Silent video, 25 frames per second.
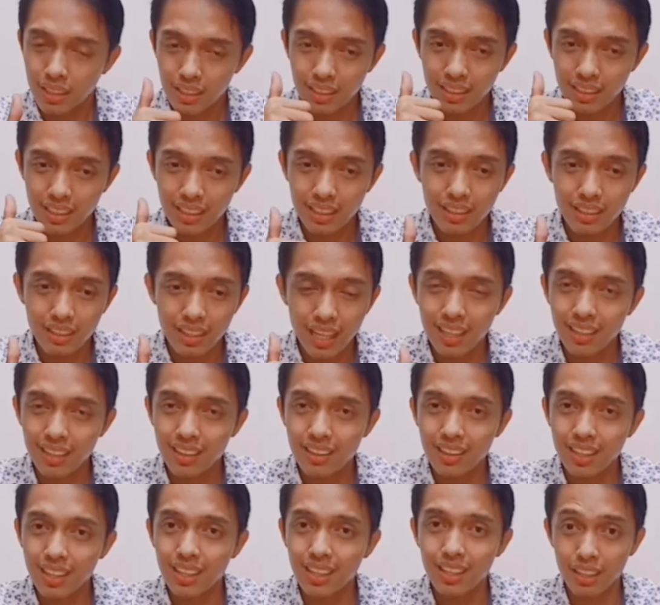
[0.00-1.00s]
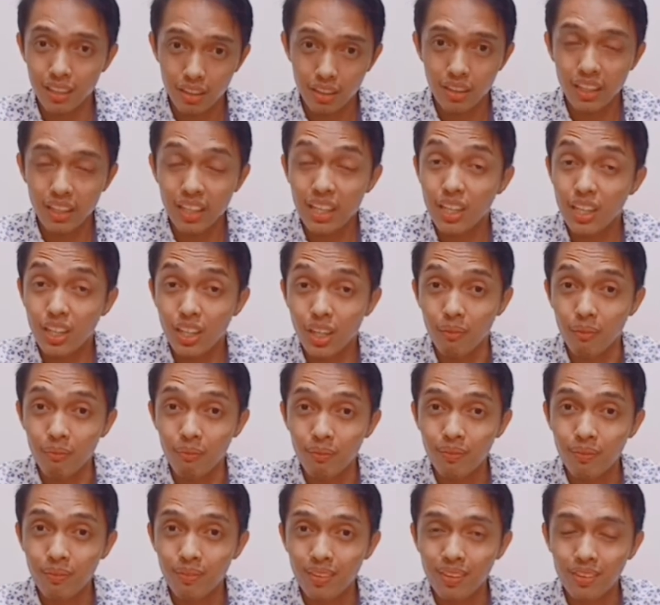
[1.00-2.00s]
Dagdag
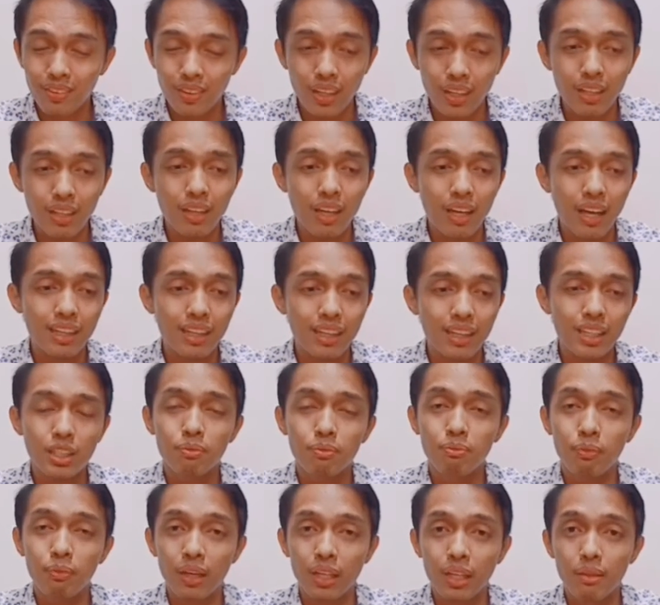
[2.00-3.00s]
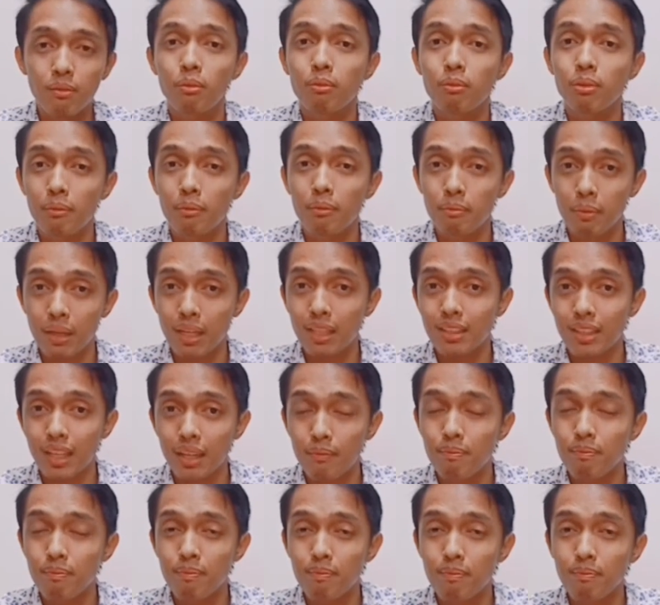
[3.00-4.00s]
income, right? At least pwede mong gamitin
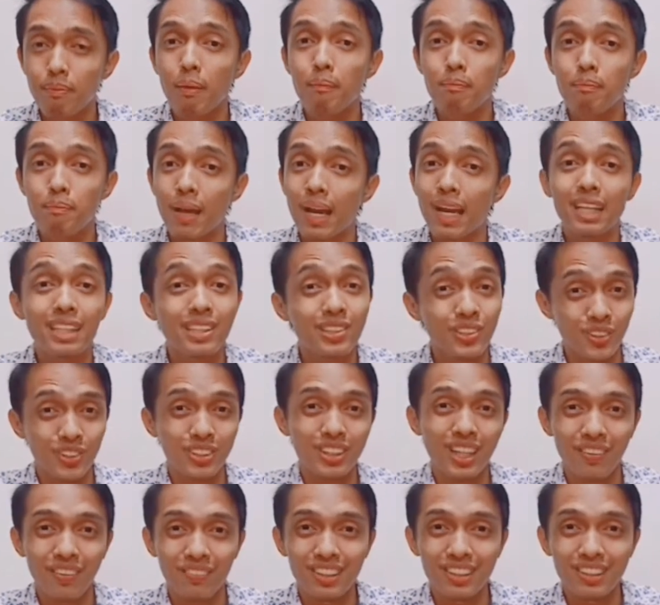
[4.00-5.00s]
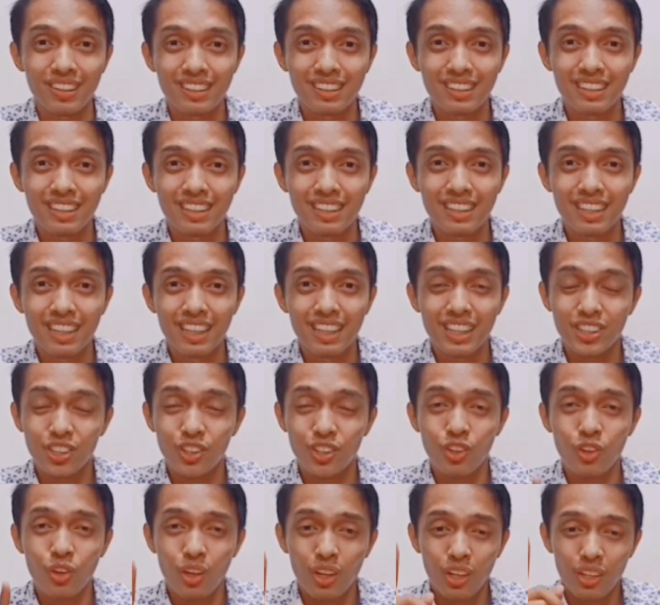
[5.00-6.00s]
pambayad sa utang mo. So,
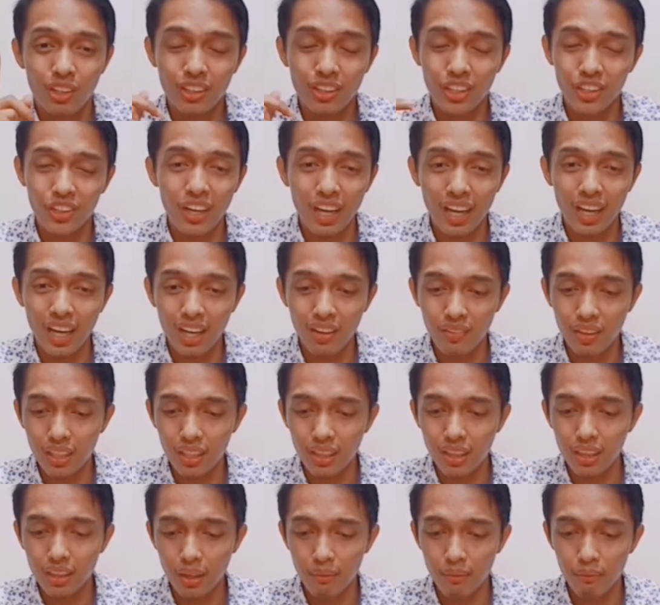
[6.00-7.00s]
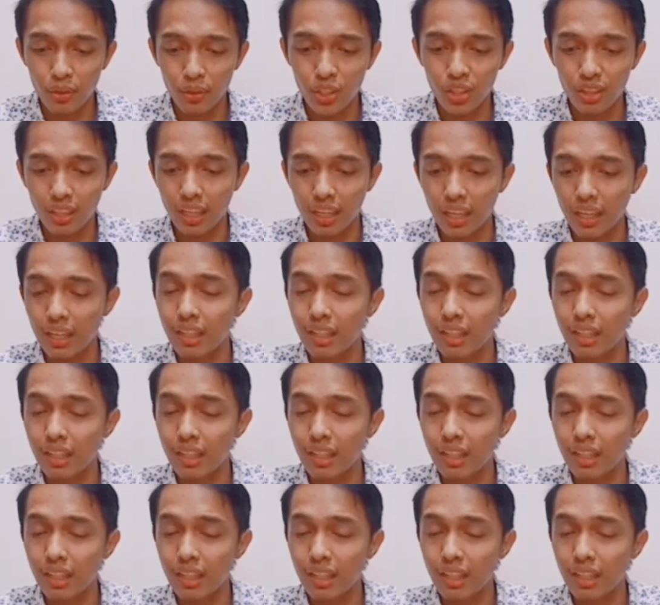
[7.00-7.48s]
there you have it, number 3.